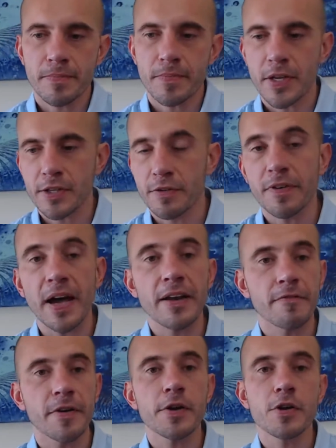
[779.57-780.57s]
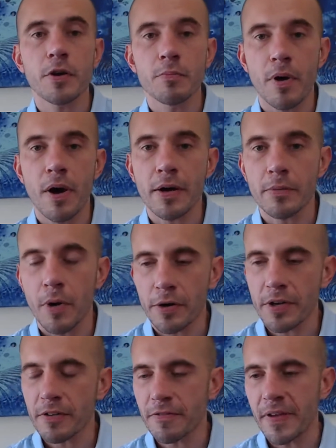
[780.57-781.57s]
find a very good product
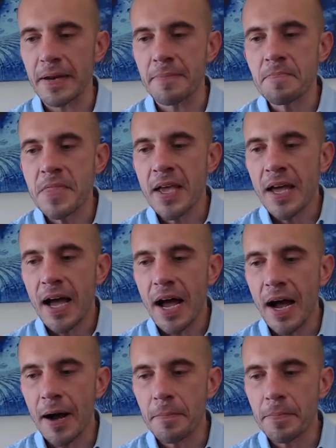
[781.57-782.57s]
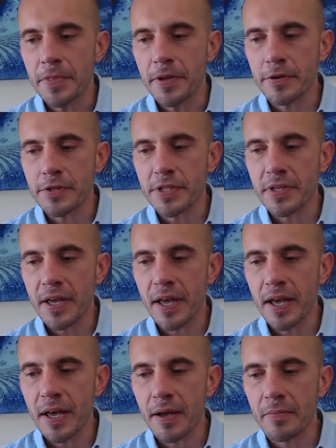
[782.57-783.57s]
market fit, there's a